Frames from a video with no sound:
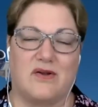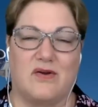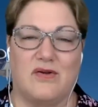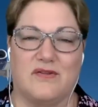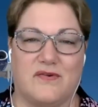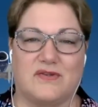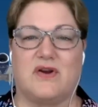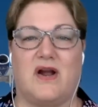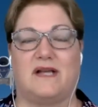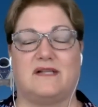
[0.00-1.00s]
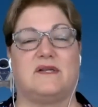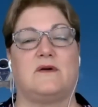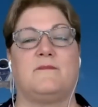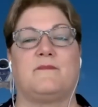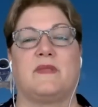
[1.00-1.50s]
gold the first try.
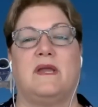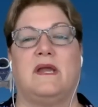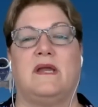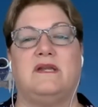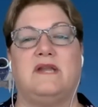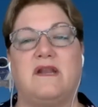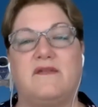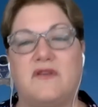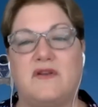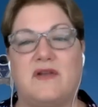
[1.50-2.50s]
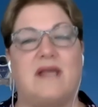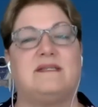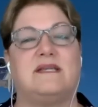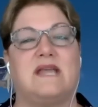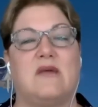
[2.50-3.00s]
So you need a few
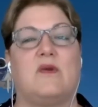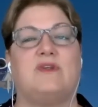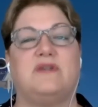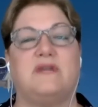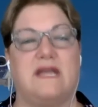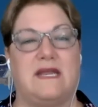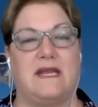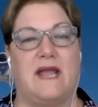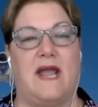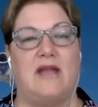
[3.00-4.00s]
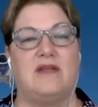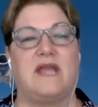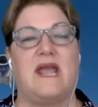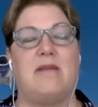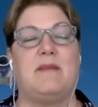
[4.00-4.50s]
days to get what you need and you
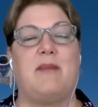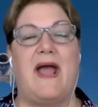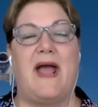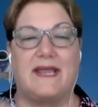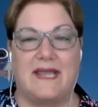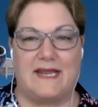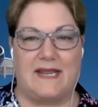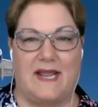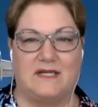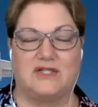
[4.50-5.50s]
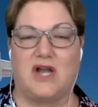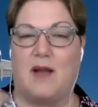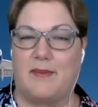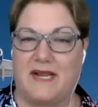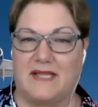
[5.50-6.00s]
can't be packing and
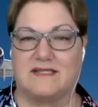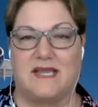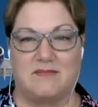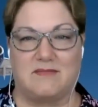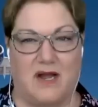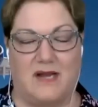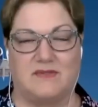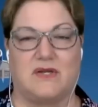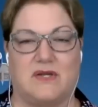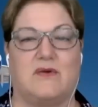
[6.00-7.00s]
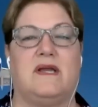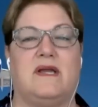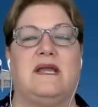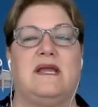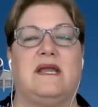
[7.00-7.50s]
shopping at the same time so
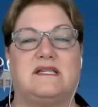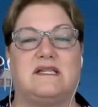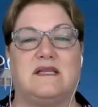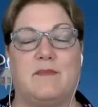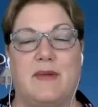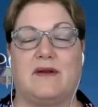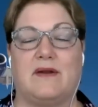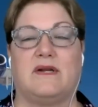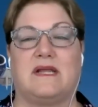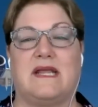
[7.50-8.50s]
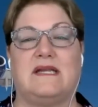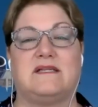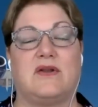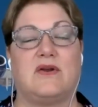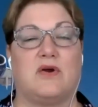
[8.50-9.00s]
it's better to get it
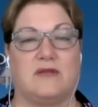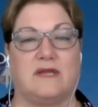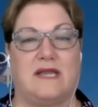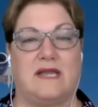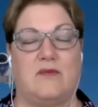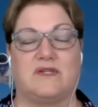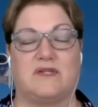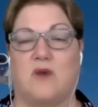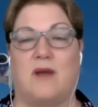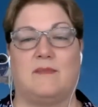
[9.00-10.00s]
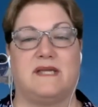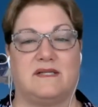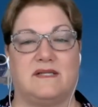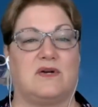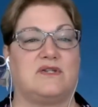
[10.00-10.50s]
done early which is why i'm
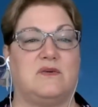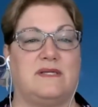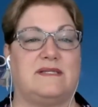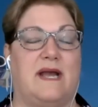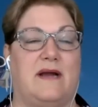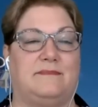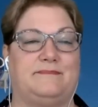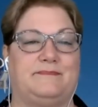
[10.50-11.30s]
saying start two weeks out